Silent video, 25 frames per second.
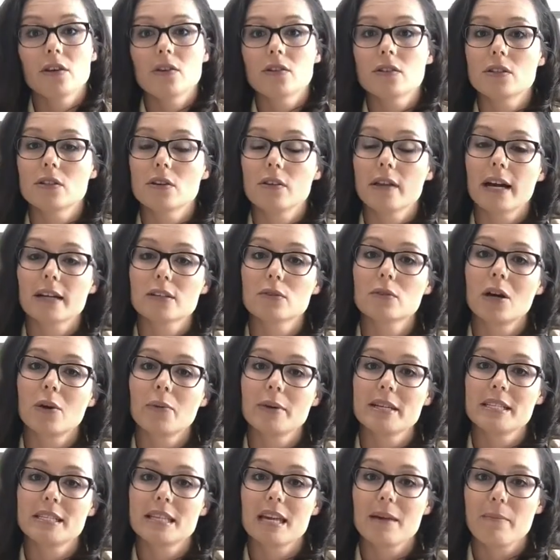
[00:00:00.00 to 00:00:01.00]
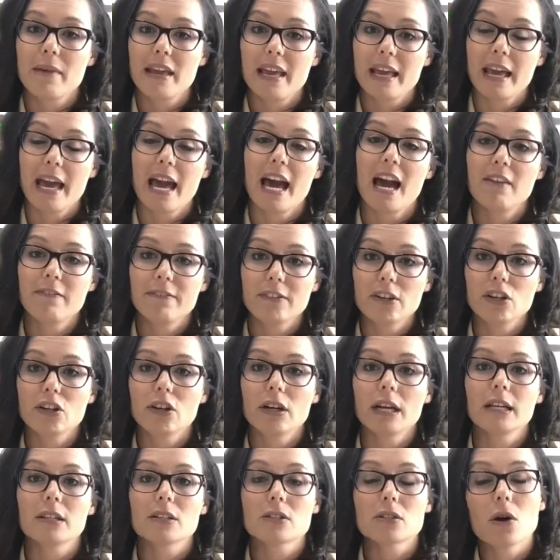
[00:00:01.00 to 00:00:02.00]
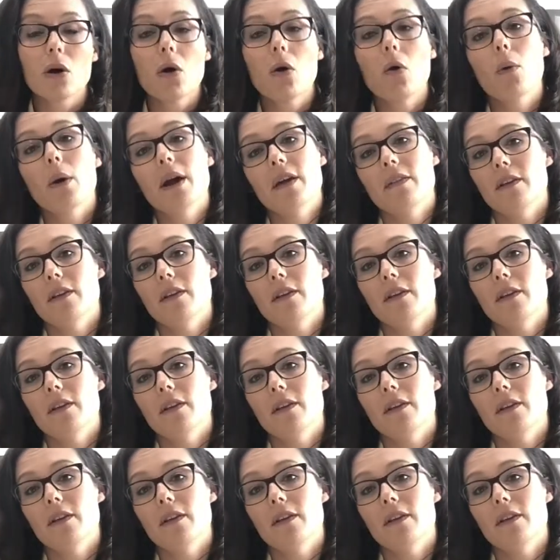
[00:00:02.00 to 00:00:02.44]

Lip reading: So that's why we say make half your grains whole and